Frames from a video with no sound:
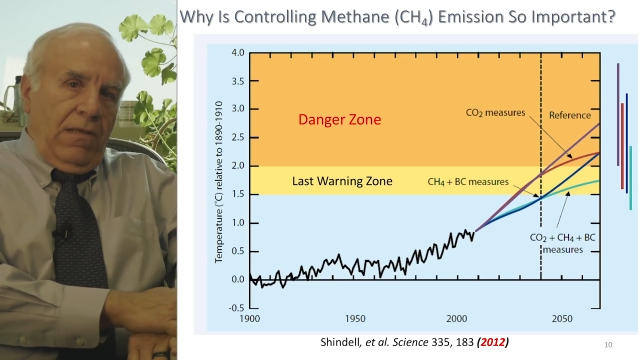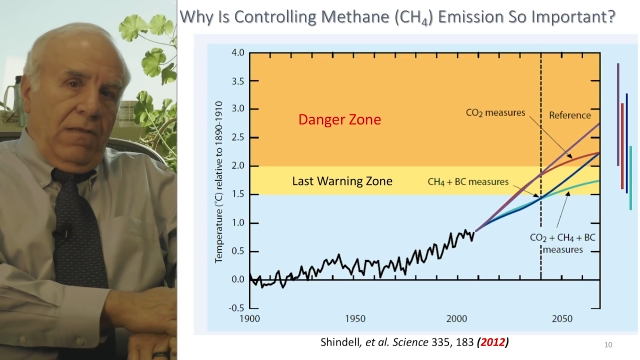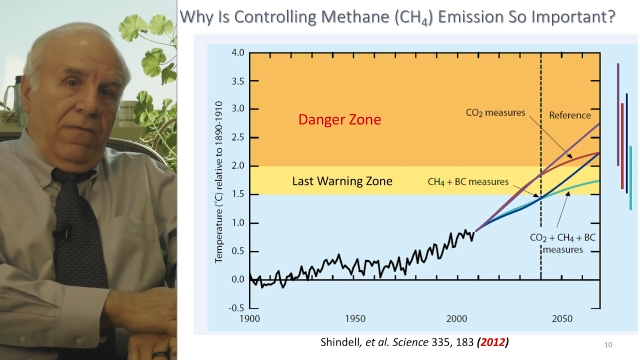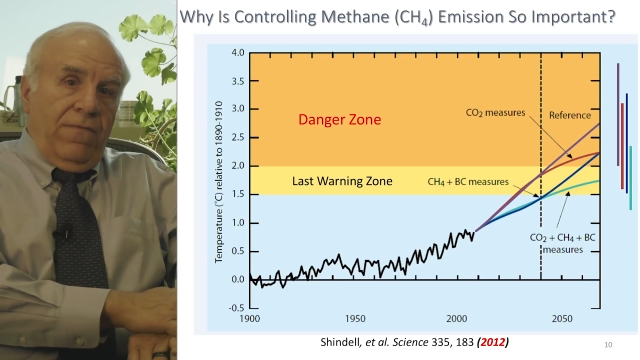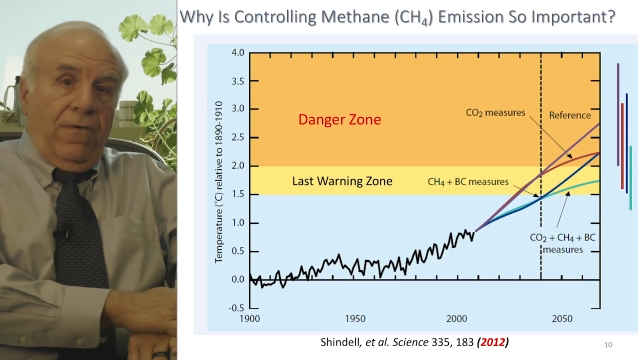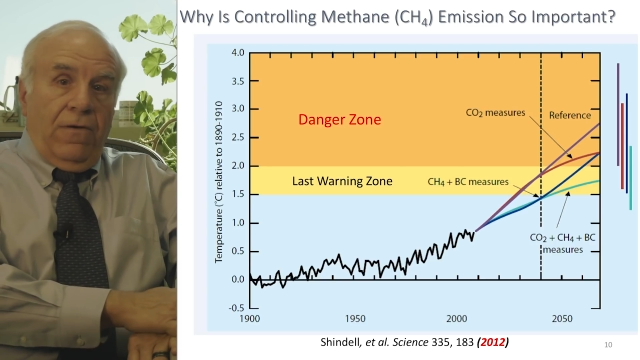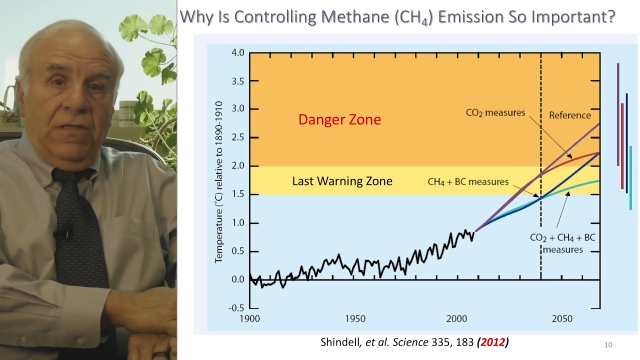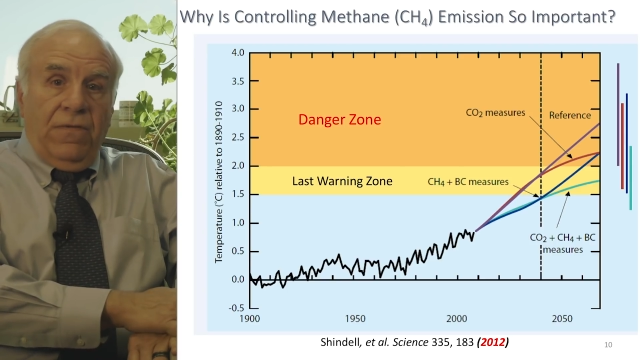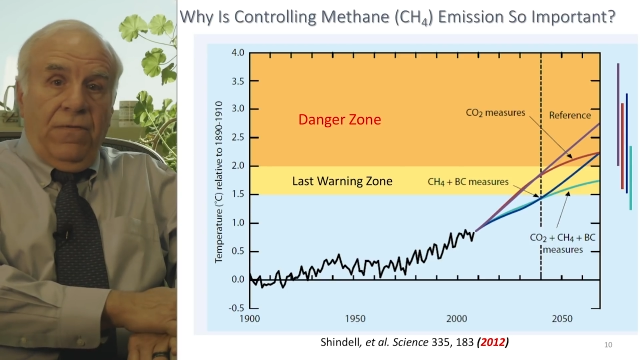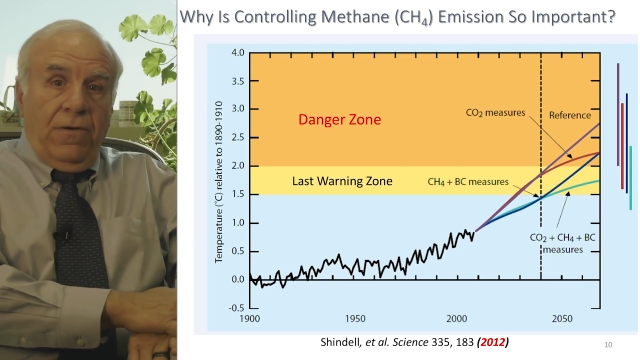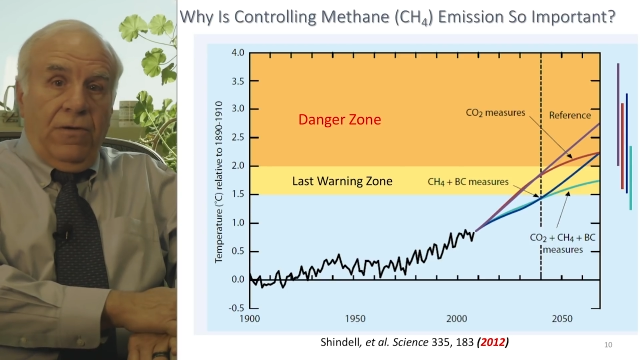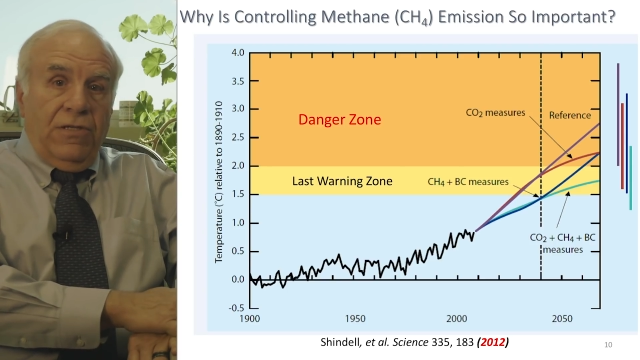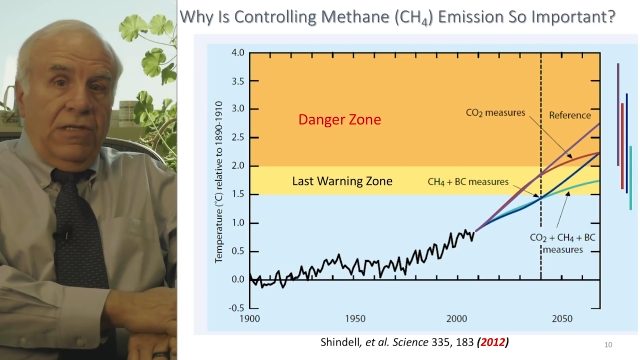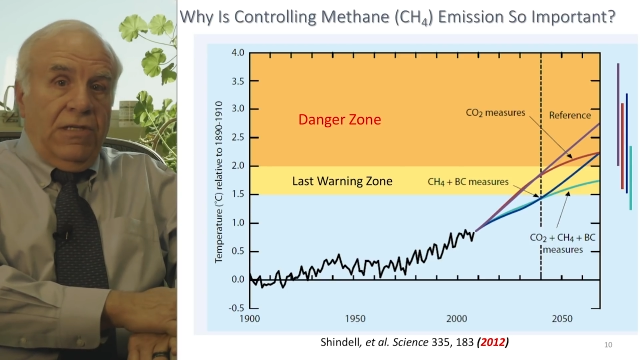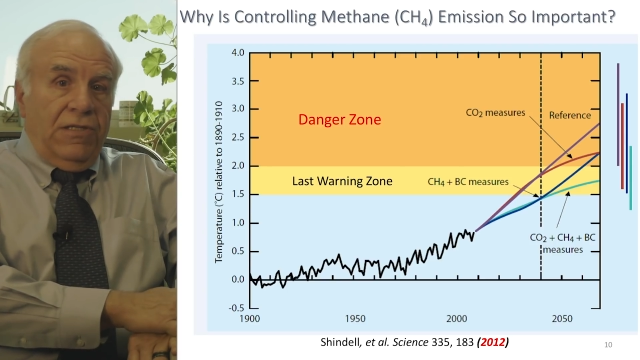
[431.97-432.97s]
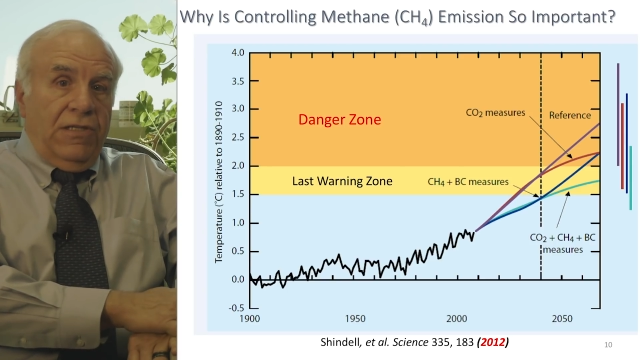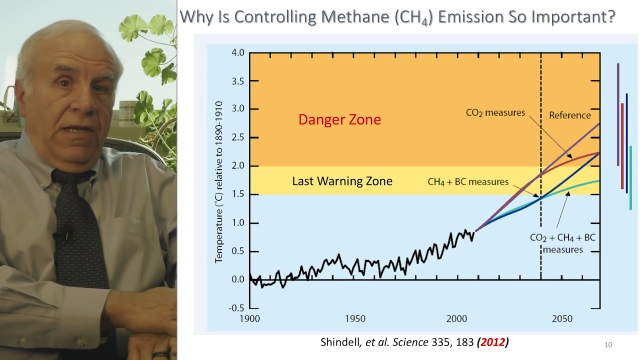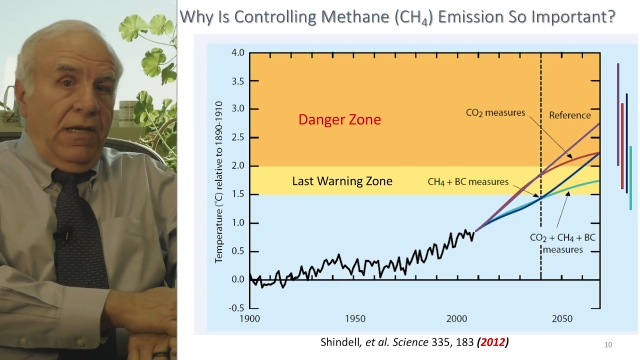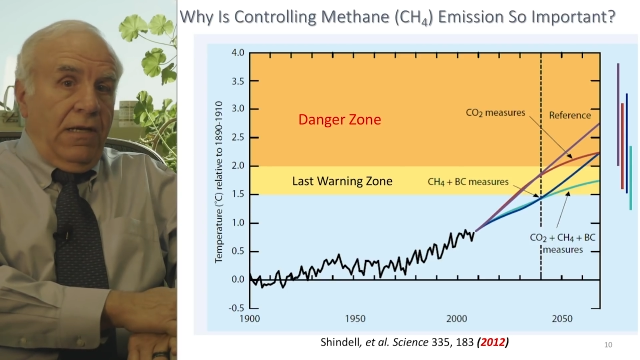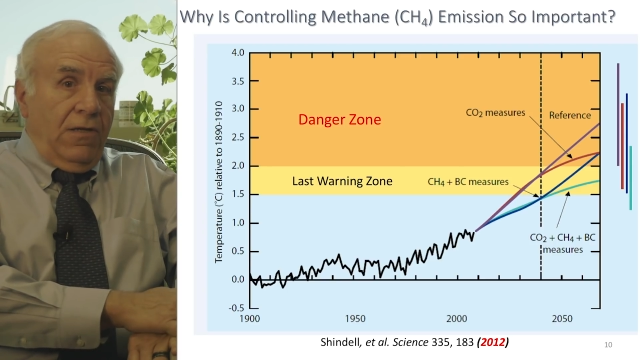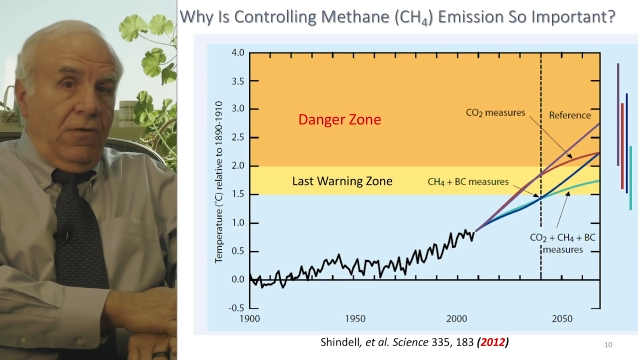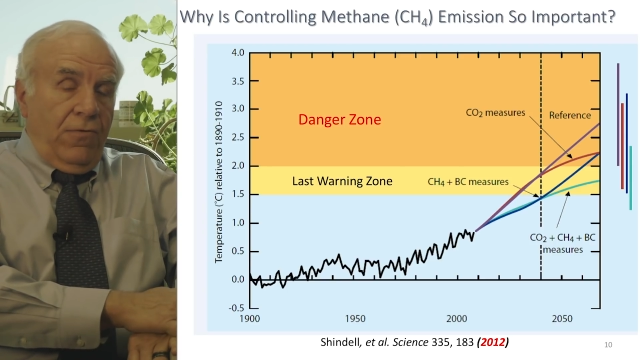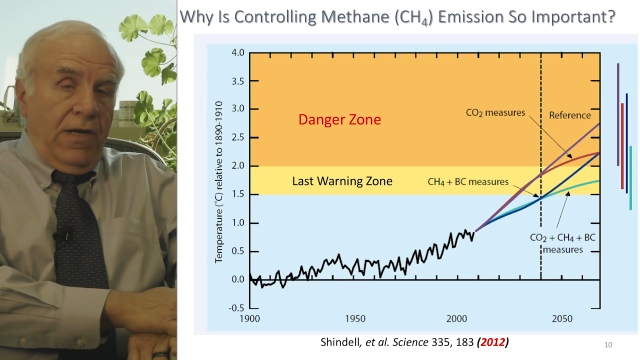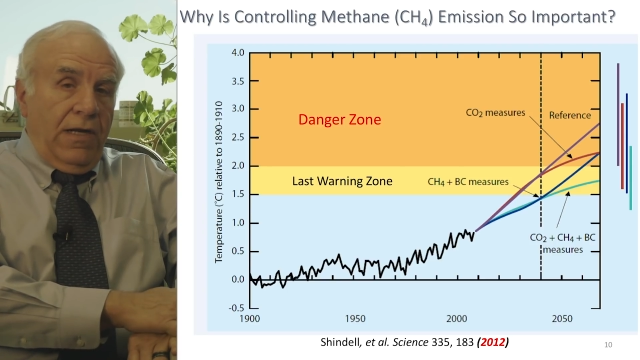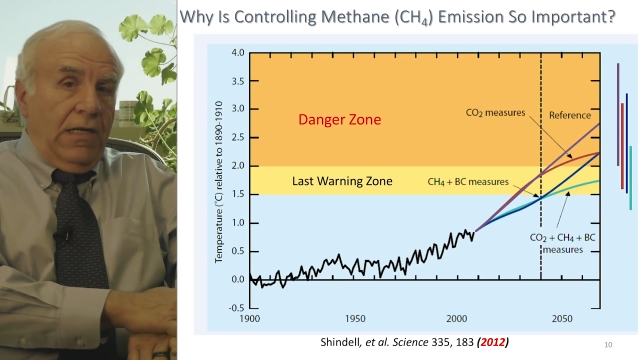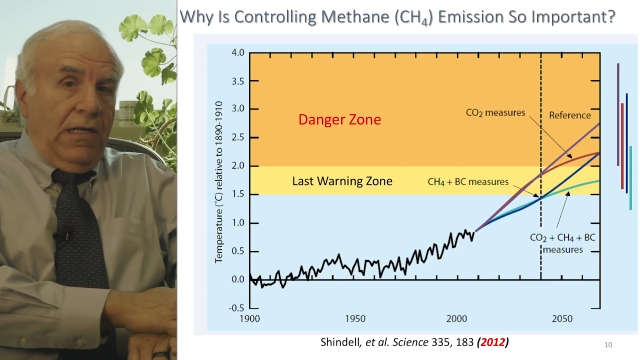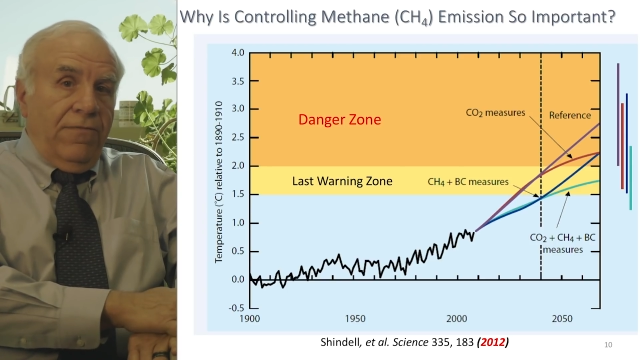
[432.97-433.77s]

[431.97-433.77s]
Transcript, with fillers: The first version is taken directly